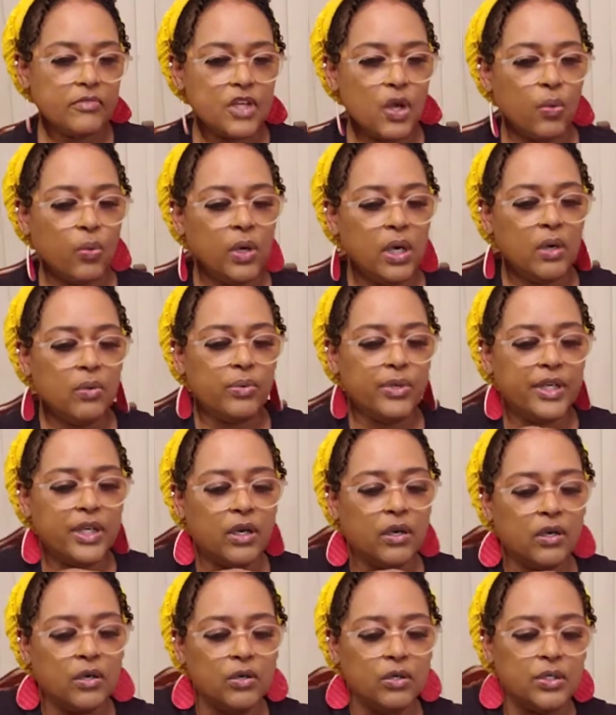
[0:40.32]
what we
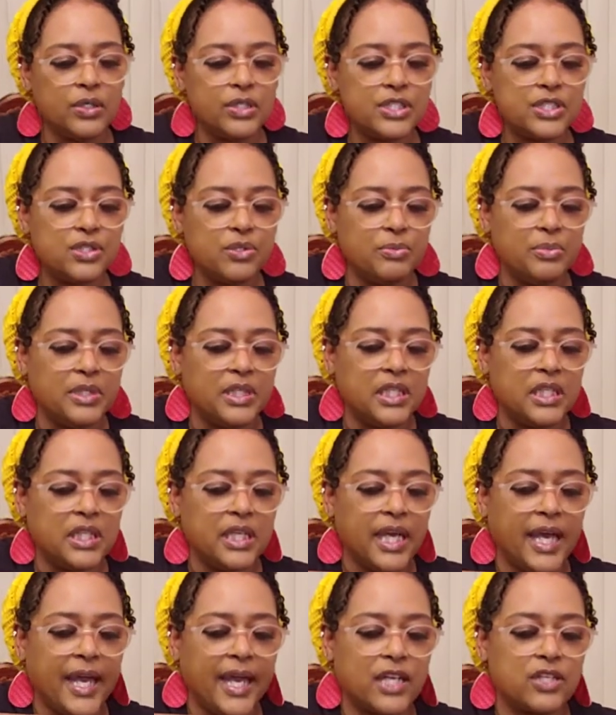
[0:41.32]
are going to be
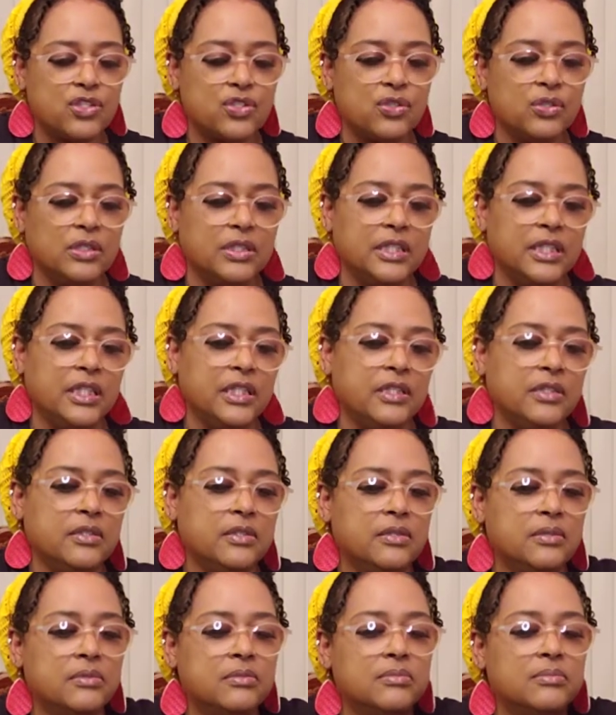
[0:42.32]
actually